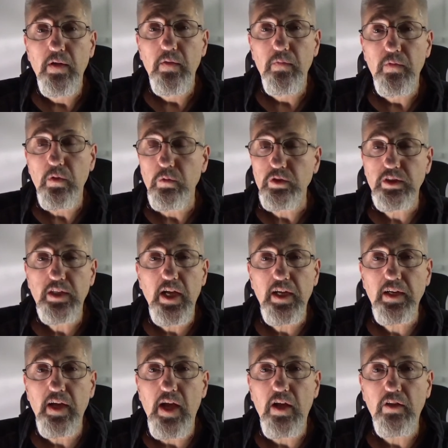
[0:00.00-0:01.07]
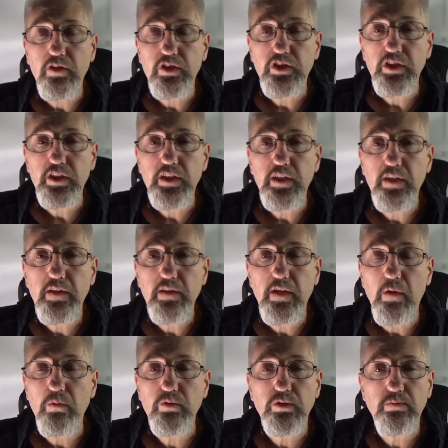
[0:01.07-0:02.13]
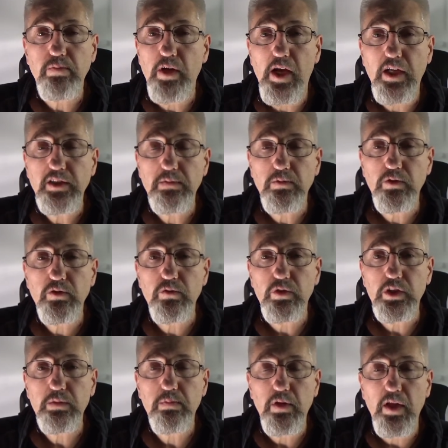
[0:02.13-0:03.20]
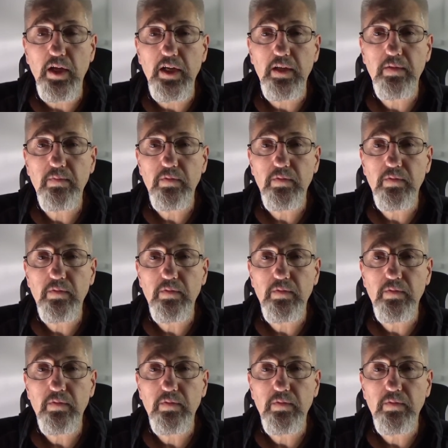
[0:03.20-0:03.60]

there was technology that was impossible to explain.